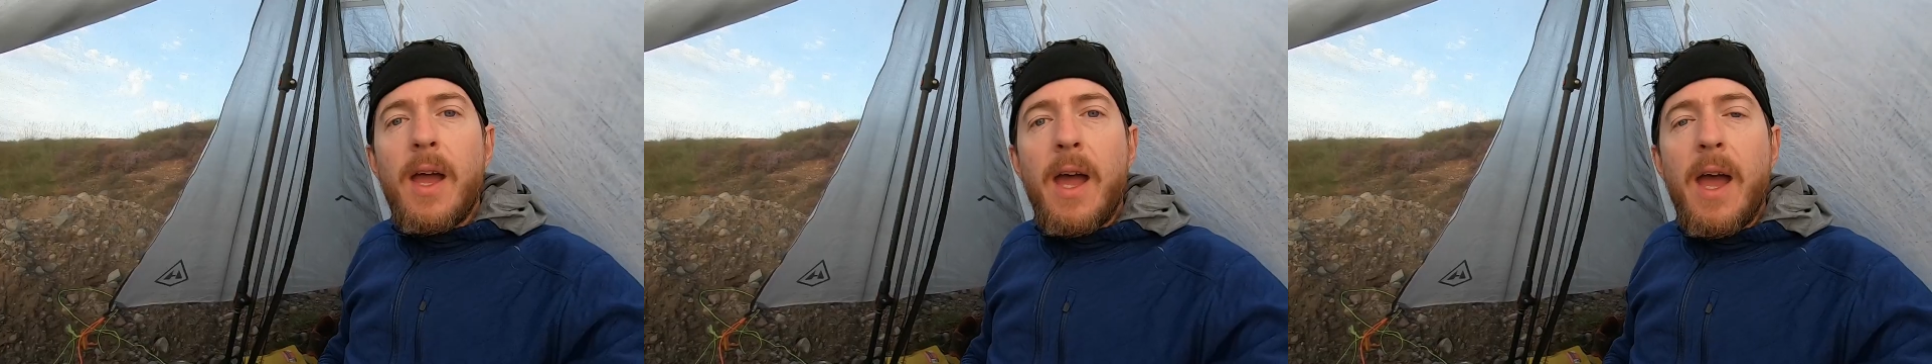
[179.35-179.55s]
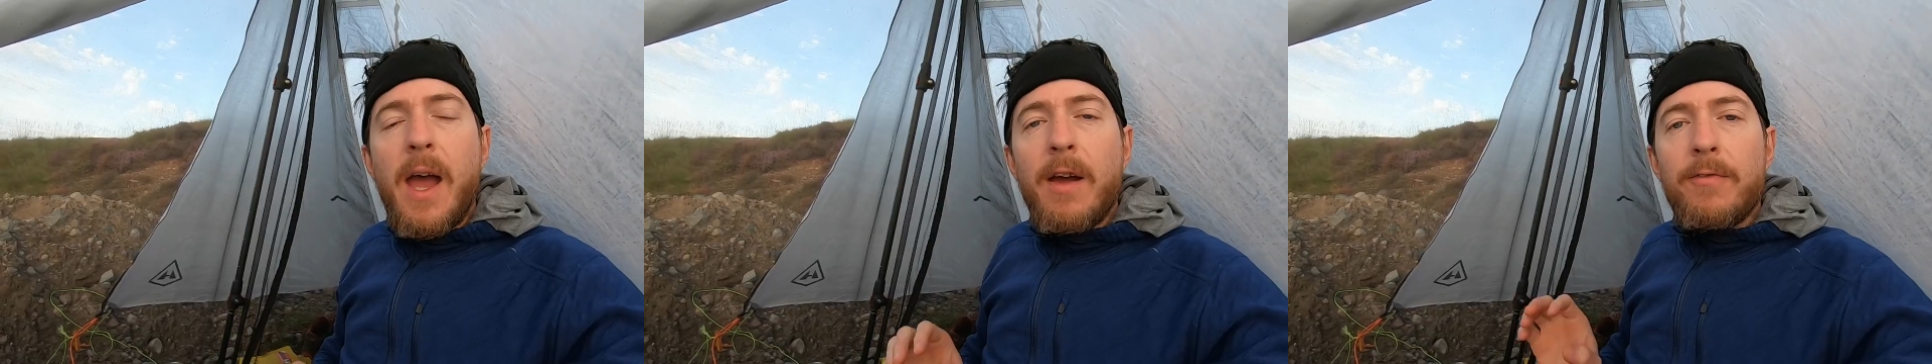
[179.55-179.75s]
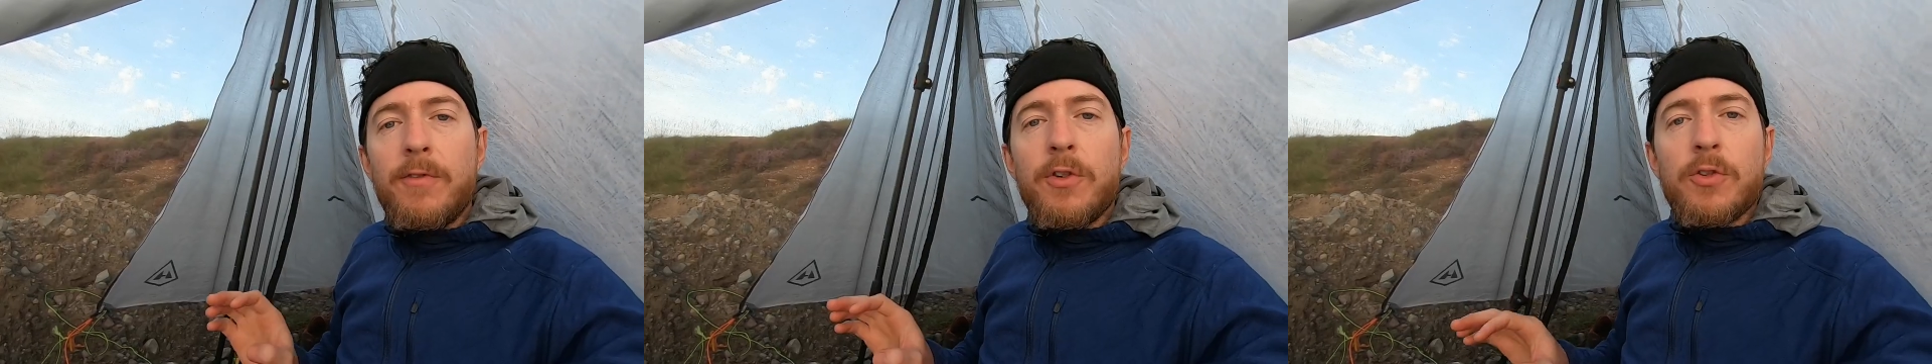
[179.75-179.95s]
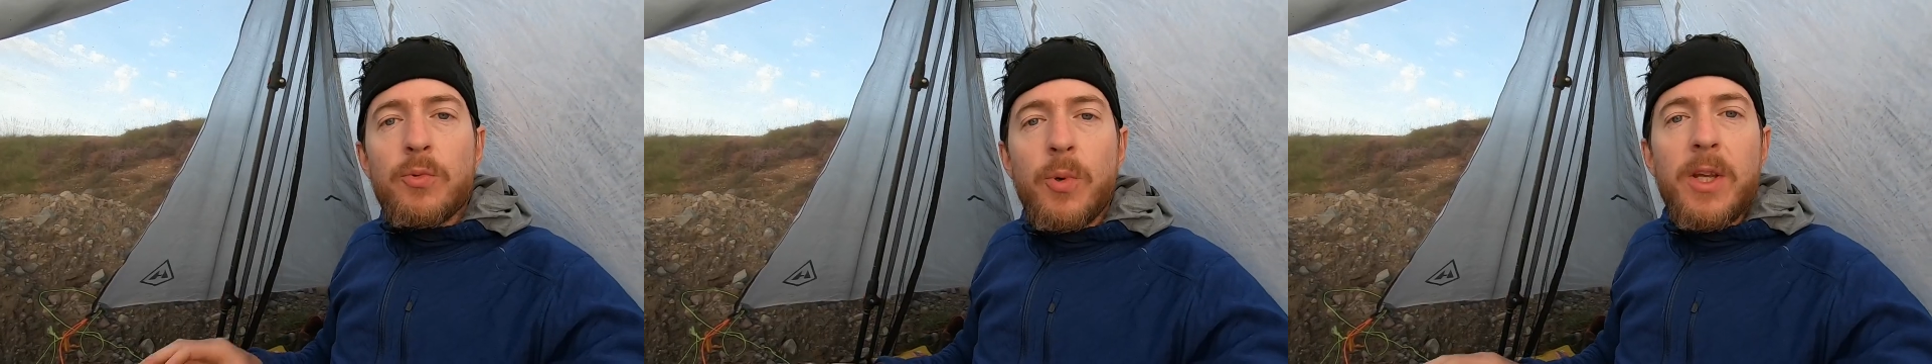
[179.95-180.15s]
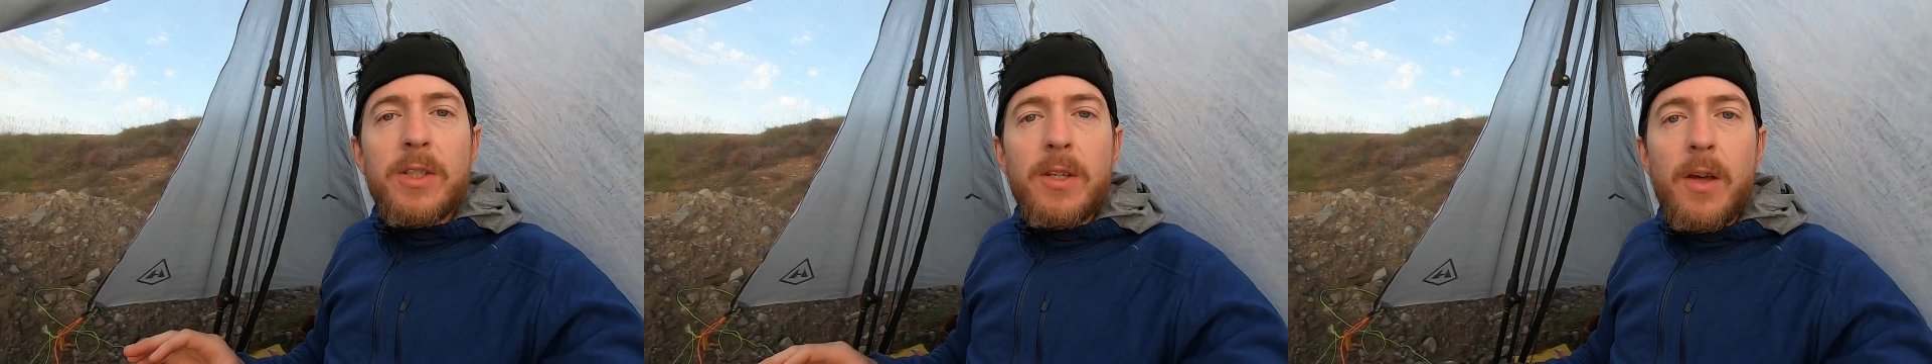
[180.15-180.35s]
At first, when
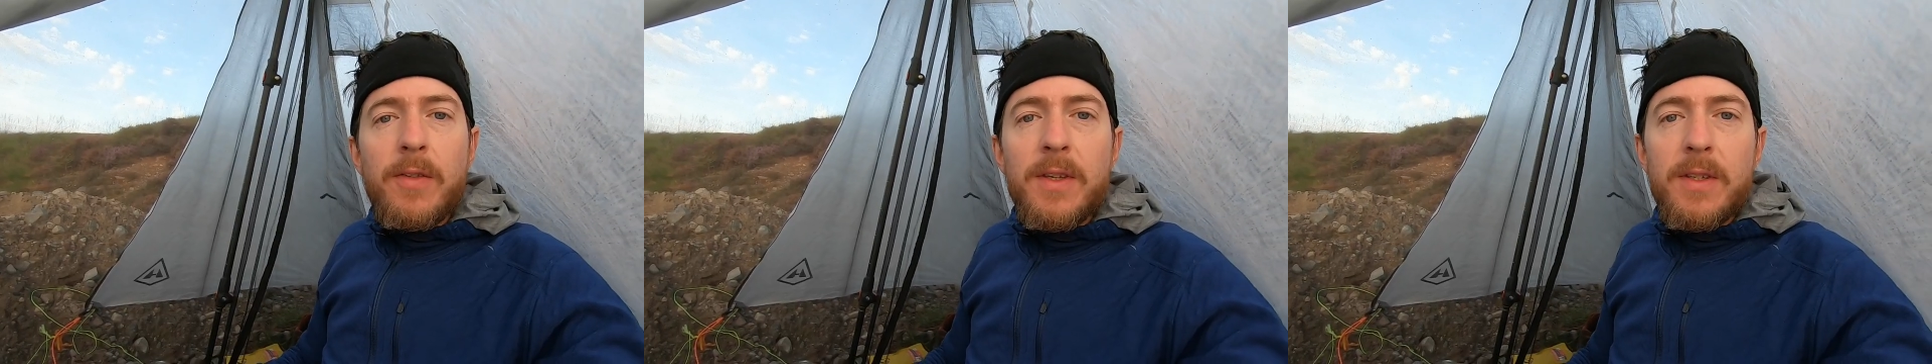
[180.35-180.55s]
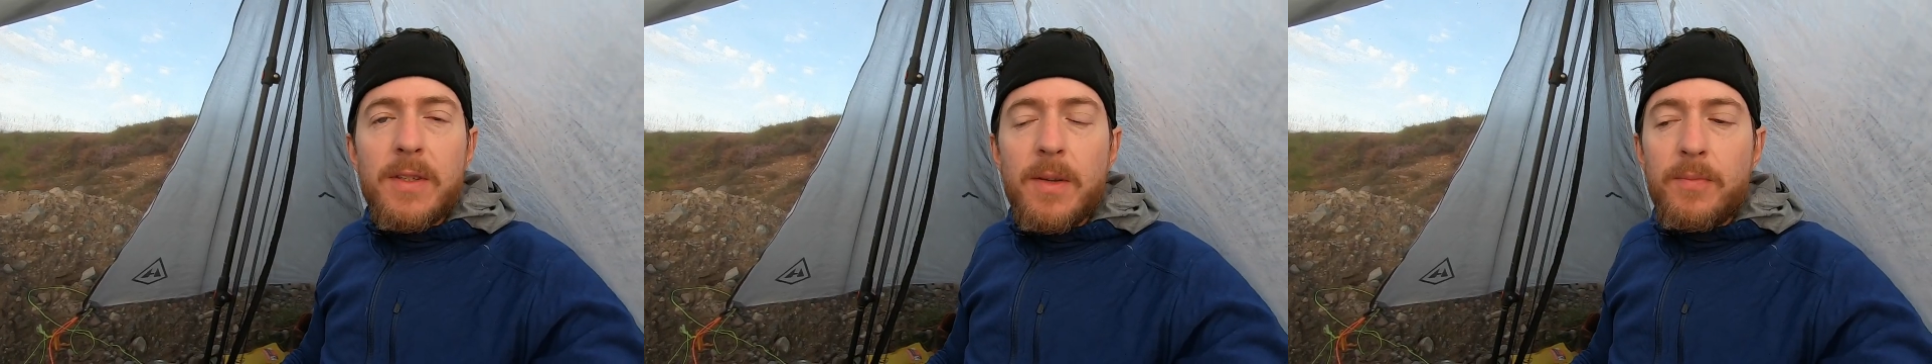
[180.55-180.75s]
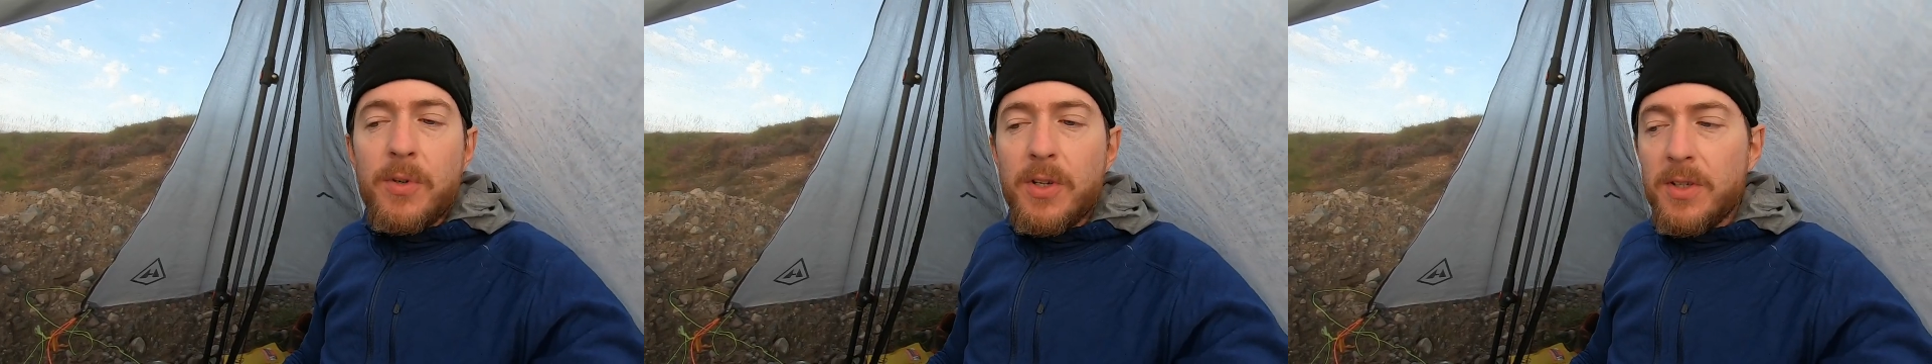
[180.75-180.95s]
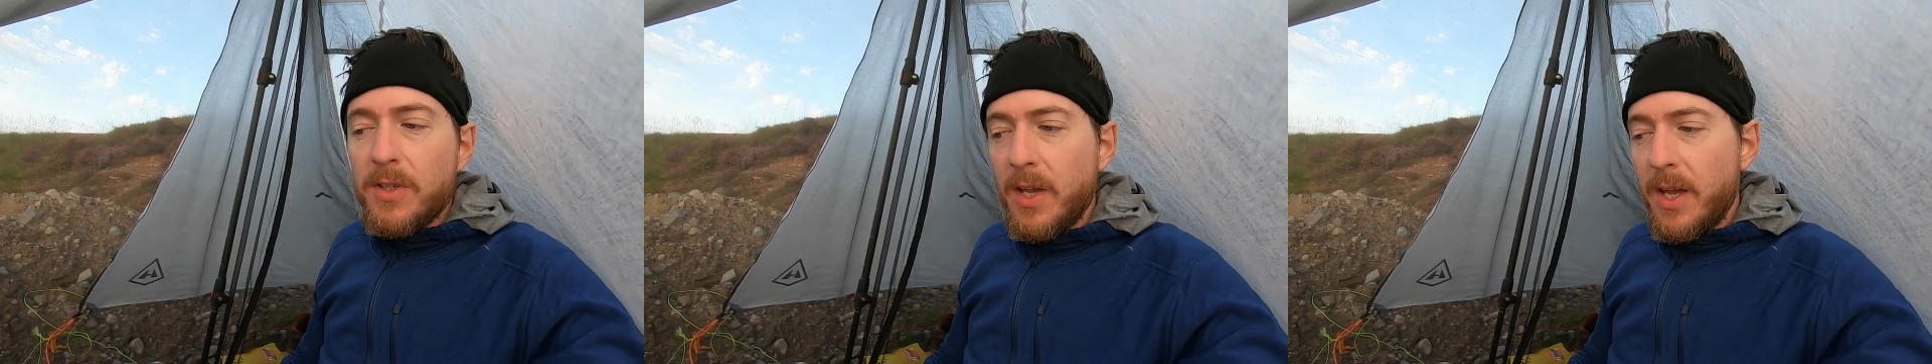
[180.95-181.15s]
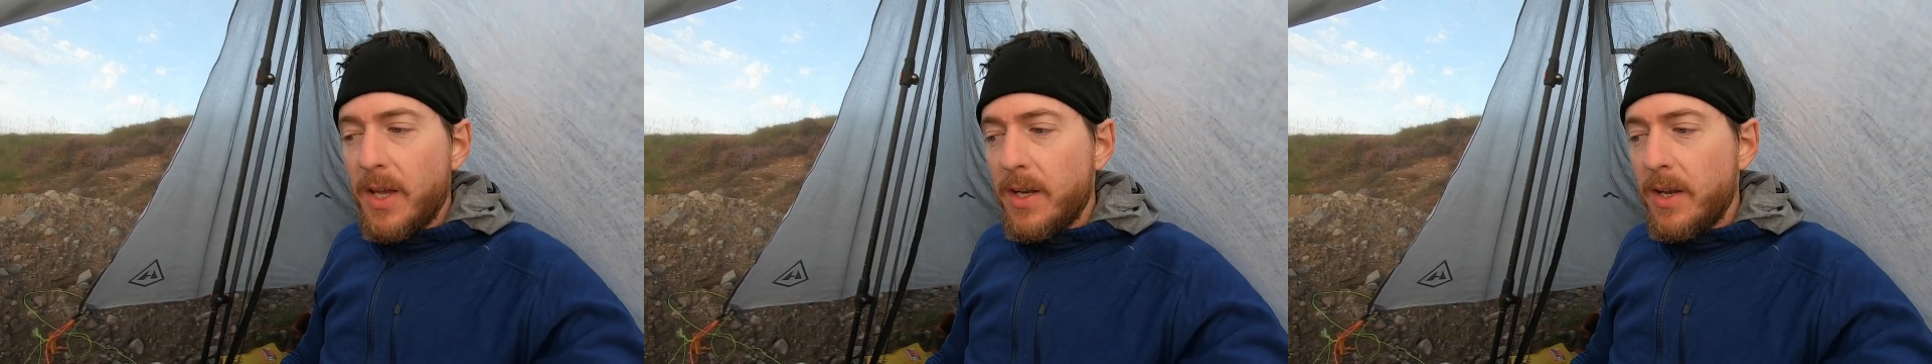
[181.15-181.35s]
I saw this zipper
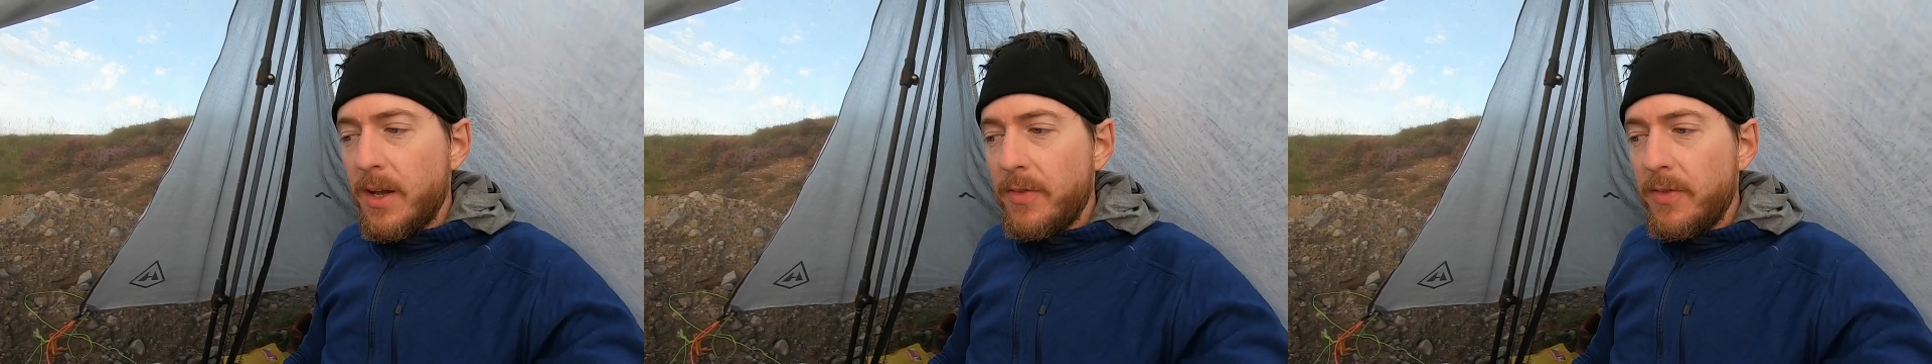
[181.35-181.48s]
design, I